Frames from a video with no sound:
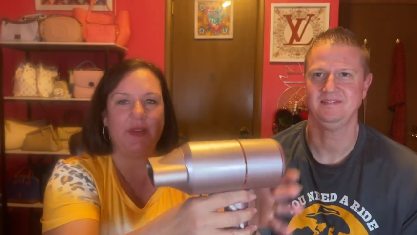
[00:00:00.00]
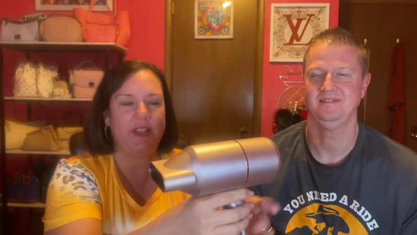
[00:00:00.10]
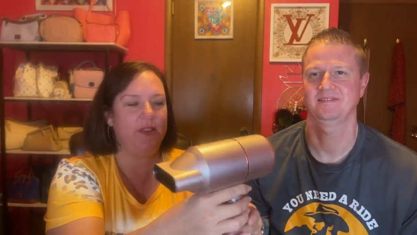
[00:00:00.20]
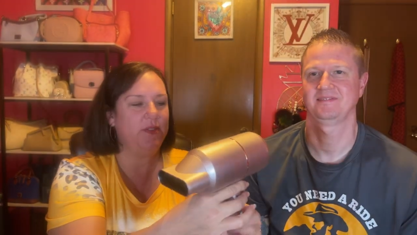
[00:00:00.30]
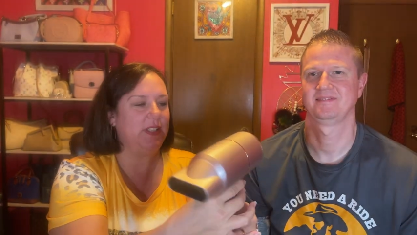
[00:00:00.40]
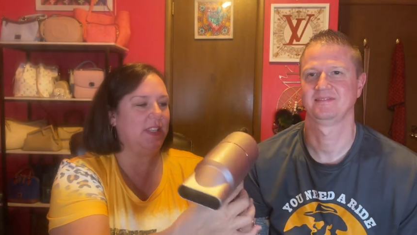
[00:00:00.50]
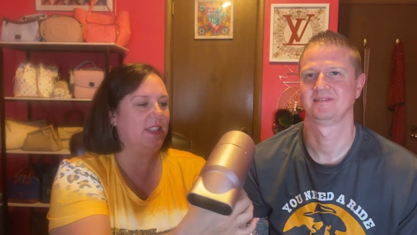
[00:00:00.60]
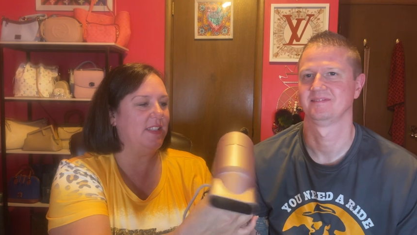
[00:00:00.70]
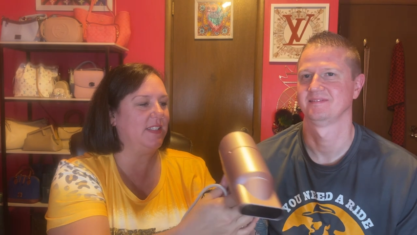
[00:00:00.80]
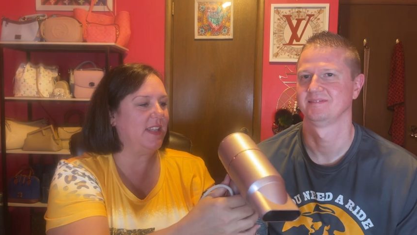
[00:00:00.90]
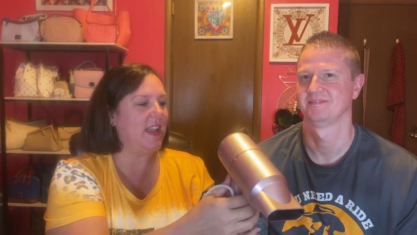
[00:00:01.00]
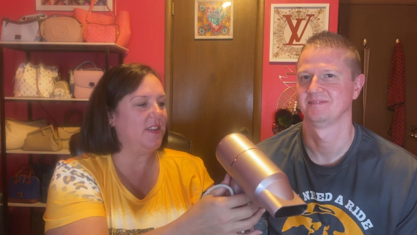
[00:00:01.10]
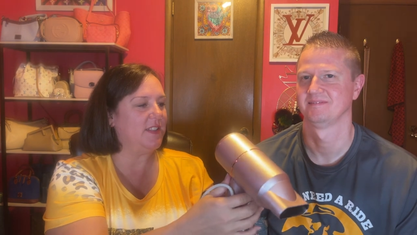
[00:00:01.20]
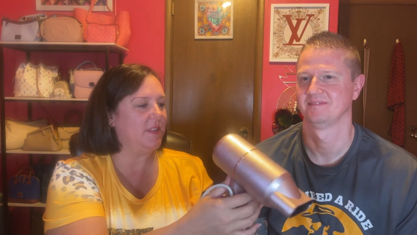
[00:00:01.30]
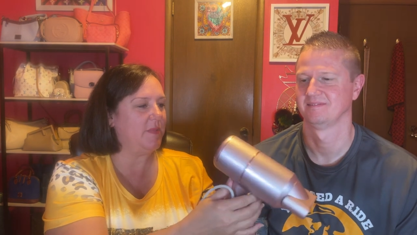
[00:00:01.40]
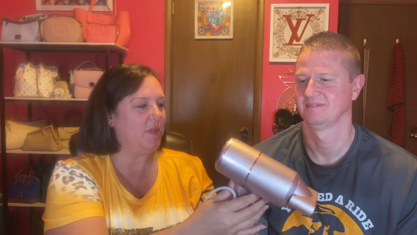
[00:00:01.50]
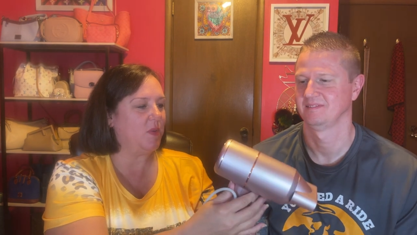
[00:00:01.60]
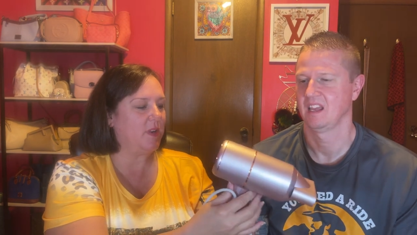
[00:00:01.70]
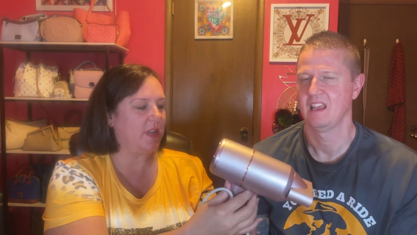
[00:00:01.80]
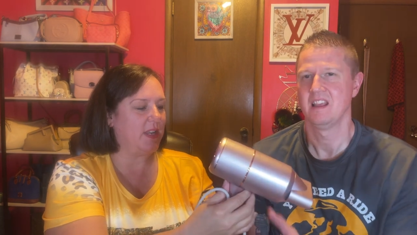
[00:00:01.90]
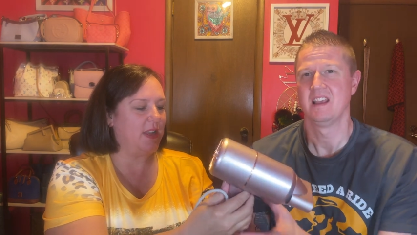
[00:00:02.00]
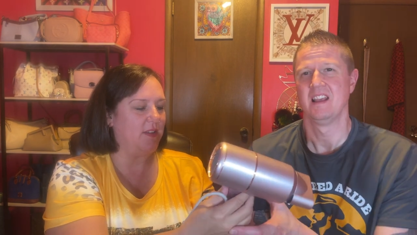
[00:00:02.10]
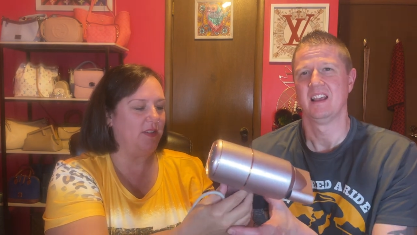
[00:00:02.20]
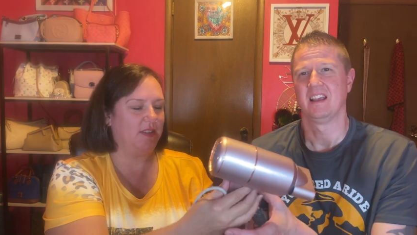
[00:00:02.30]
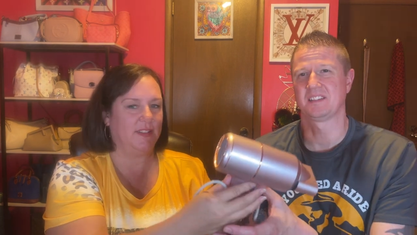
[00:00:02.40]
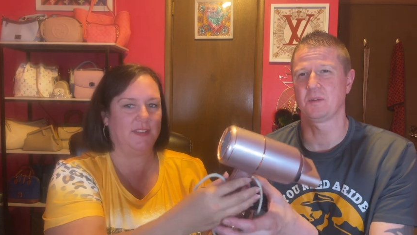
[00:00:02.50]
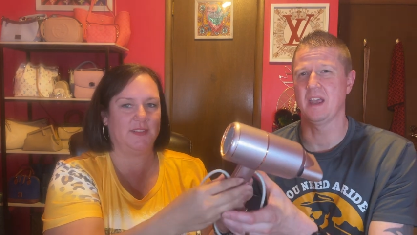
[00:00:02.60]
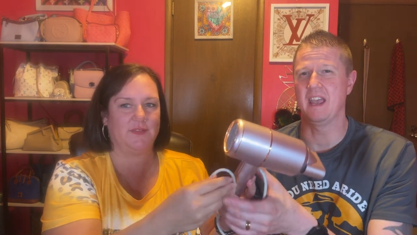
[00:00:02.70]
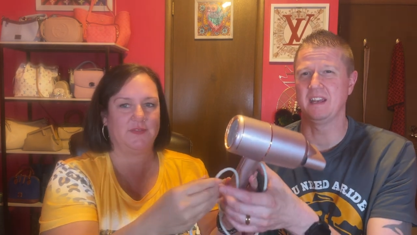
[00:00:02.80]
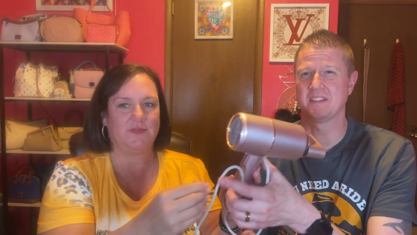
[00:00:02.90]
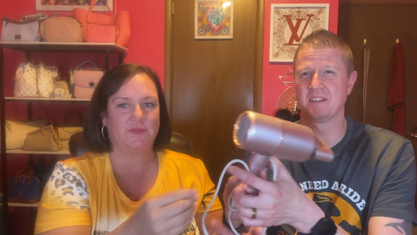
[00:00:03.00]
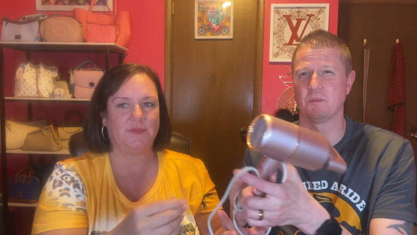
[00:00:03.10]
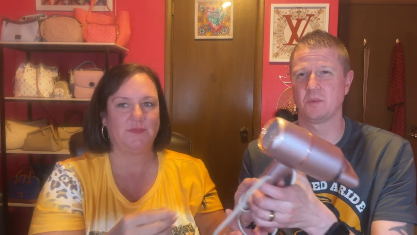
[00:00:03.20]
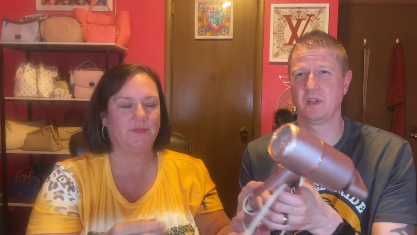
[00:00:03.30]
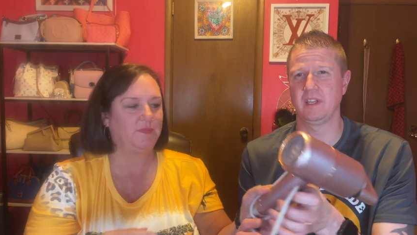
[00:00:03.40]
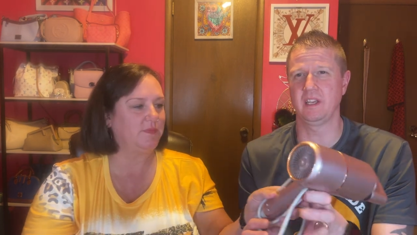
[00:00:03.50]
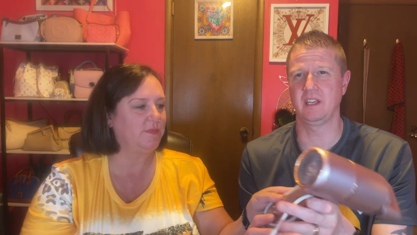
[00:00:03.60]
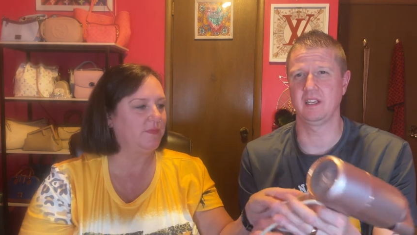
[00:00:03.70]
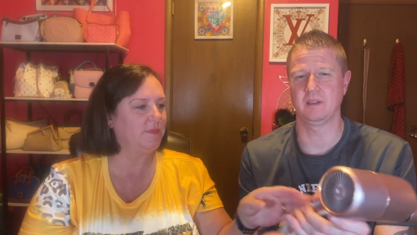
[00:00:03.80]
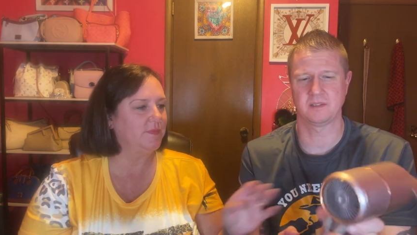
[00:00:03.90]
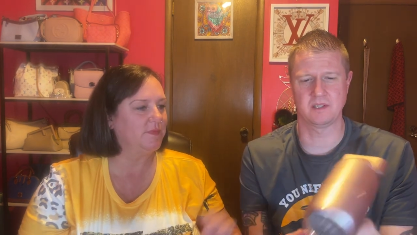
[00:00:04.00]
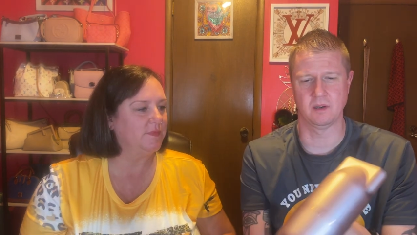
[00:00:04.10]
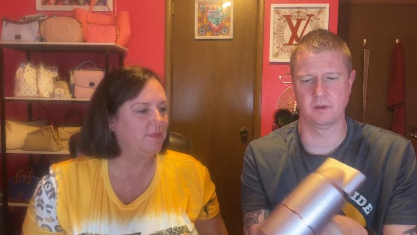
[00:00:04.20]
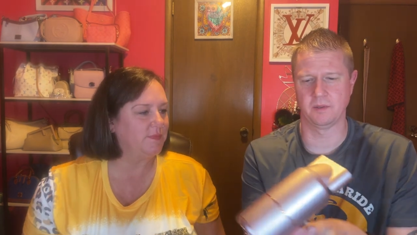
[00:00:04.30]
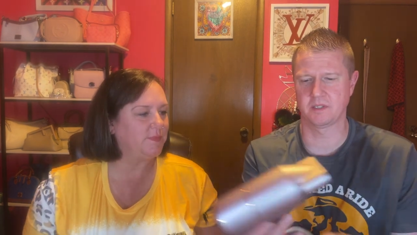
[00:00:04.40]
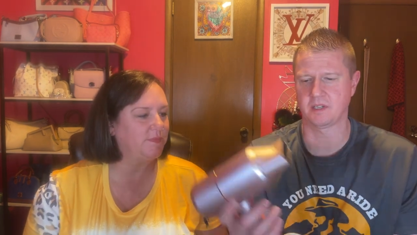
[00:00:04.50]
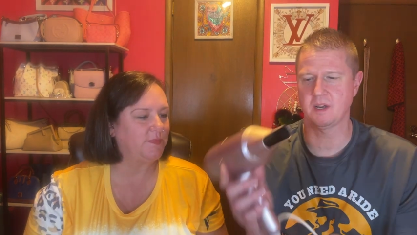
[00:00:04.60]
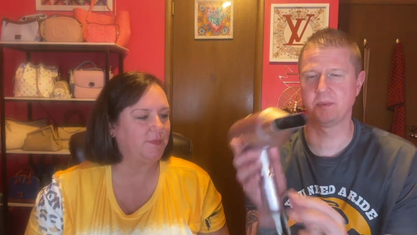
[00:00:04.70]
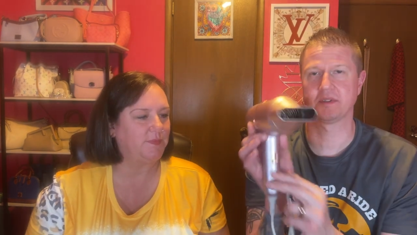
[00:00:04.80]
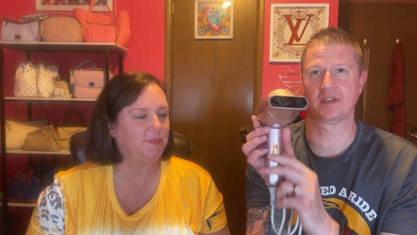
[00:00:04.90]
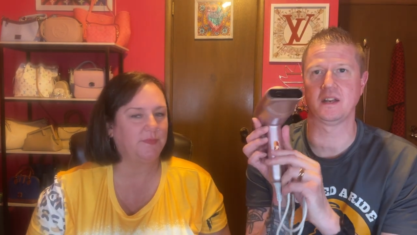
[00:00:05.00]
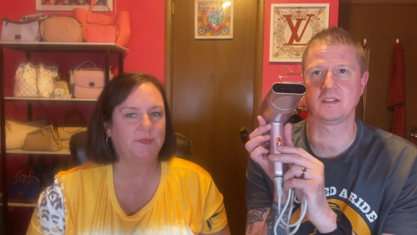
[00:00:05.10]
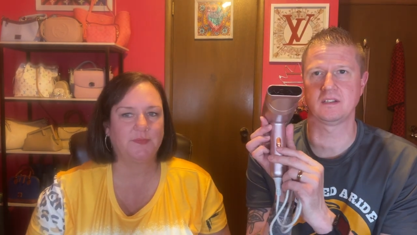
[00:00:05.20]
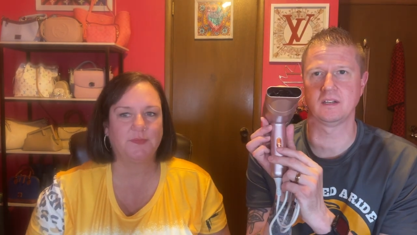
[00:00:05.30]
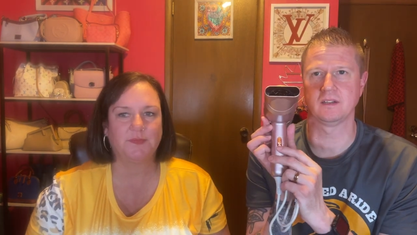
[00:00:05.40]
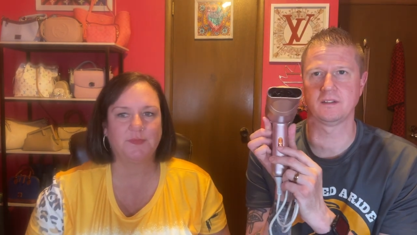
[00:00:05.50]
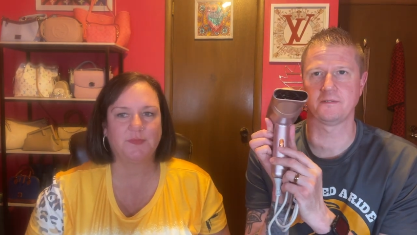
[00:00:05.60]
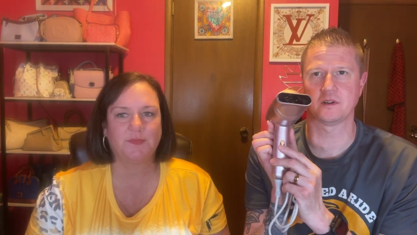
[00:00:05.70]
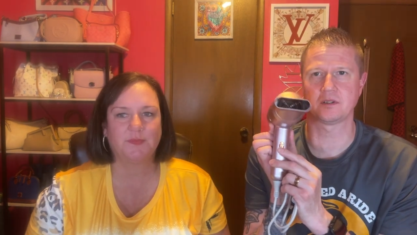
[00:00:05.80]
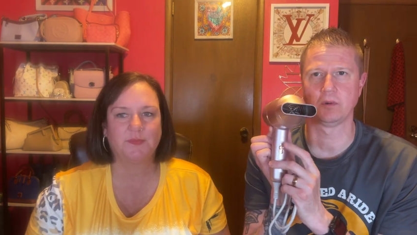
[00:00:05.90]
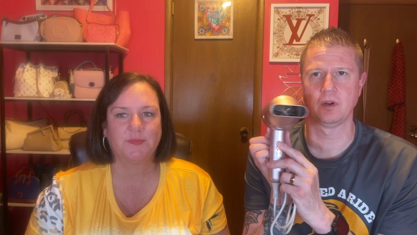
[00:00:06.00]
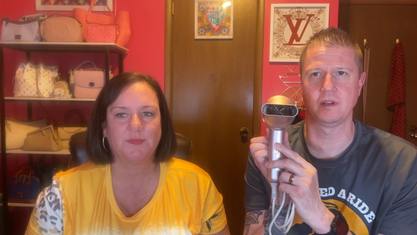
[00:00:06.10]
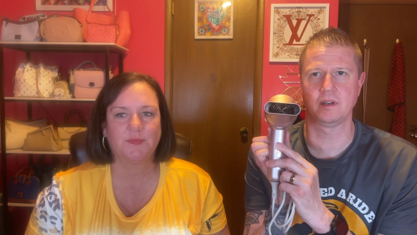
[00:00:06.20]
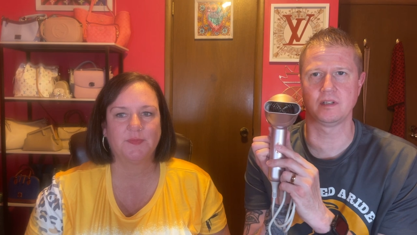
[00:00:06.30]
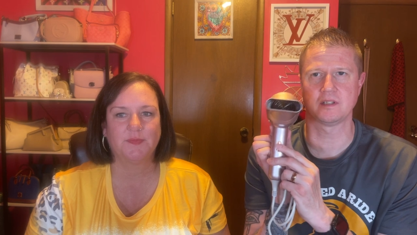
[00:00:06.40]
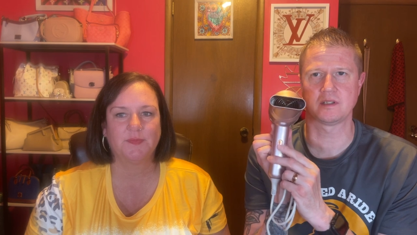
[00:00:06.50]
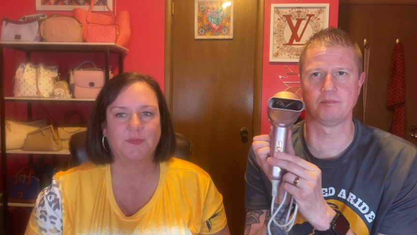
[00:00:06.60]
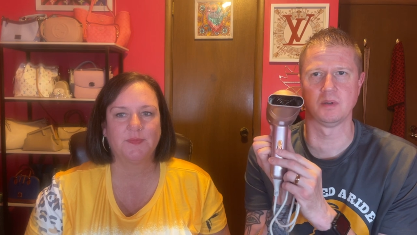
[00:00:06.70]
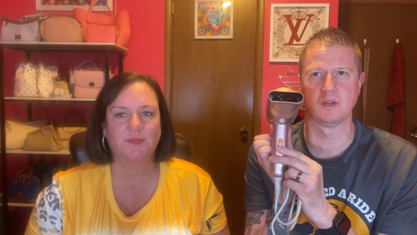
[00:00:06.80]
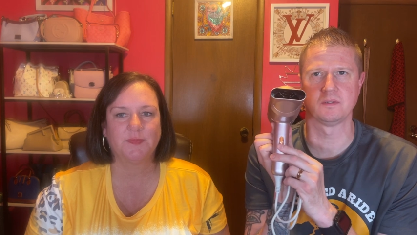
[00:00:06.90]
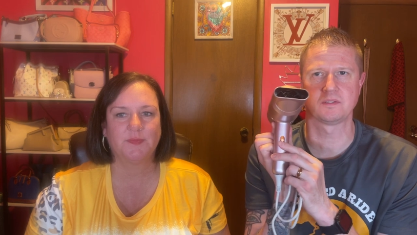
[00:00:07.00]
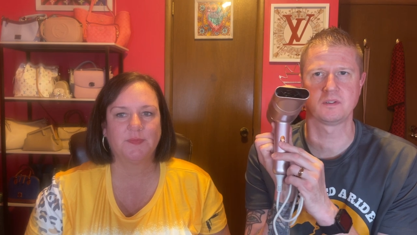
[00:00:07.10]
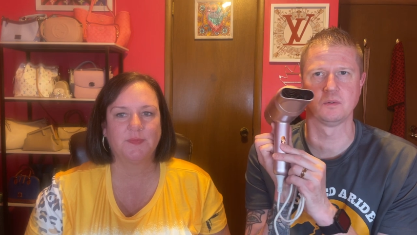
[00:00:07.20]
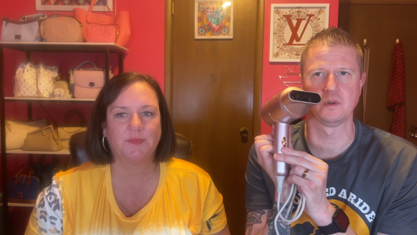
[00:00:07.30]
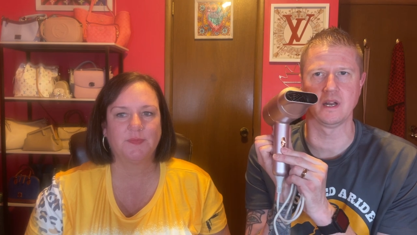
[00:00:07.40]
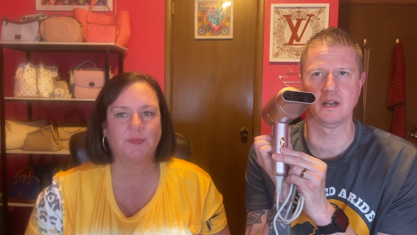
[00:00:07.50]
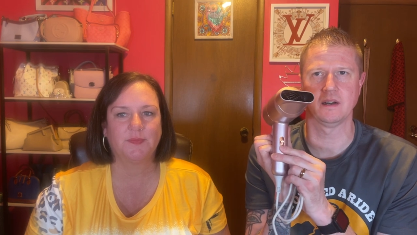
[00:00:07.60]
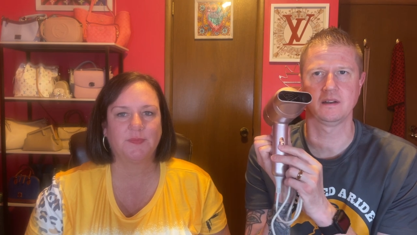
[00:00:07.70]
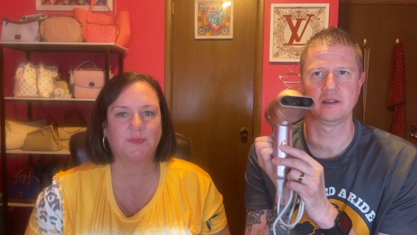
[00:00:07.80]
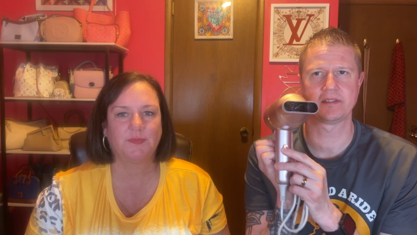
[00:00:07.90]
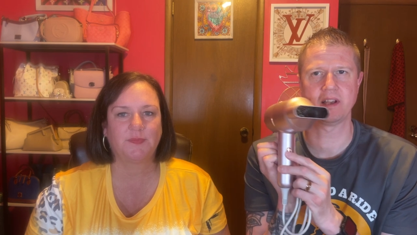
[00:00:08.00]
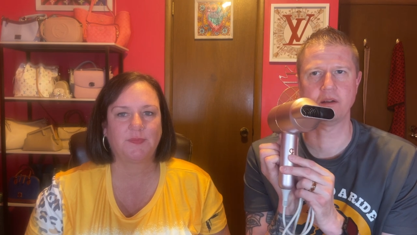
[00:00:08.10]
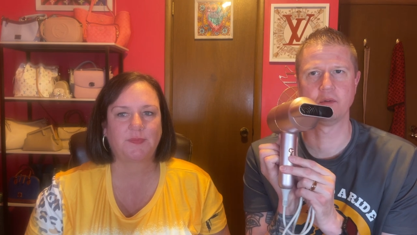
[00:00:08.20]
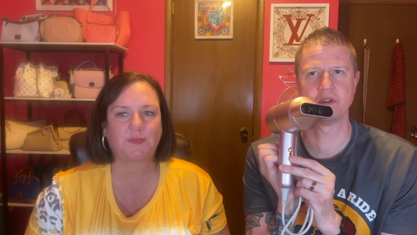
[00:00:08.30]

Speaker 1: been using this, and how's it been working out?
Speaker 2: It's okay. It doesn't really. So there's a couple settings here. The first one, it just blows cool air. The second